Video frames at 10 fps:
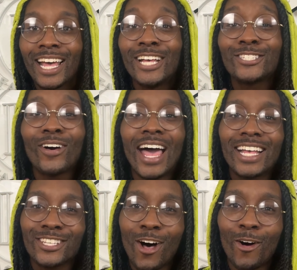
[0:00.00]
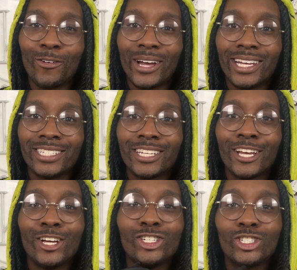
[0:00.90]
So as always,
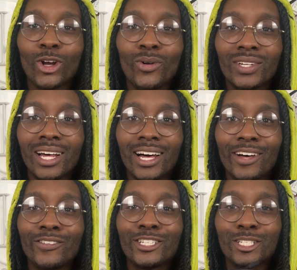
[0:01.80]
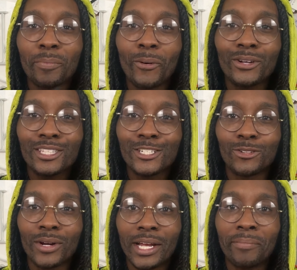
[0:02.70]
show love, support the
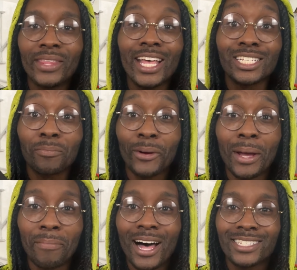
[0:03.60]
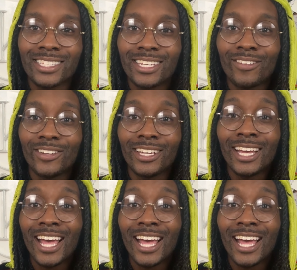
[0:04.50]
dream, and spread positivity.